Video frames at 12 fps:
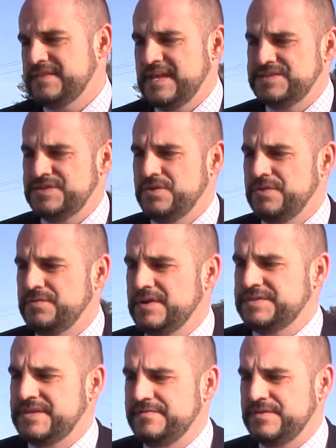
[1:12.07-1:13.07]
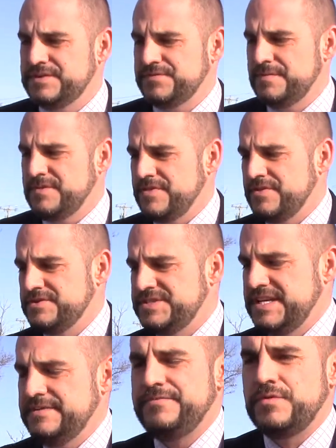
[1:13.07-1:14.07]
That's the only real difference from the
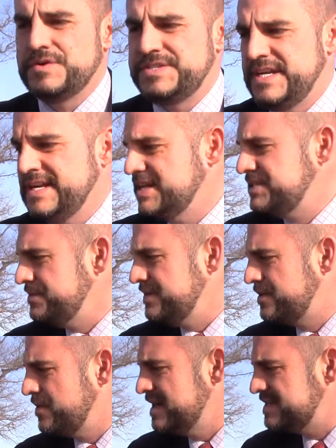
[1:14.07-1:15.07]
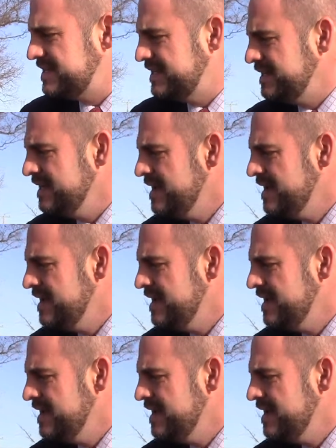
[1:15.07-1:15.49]
13 and 14, as you requested.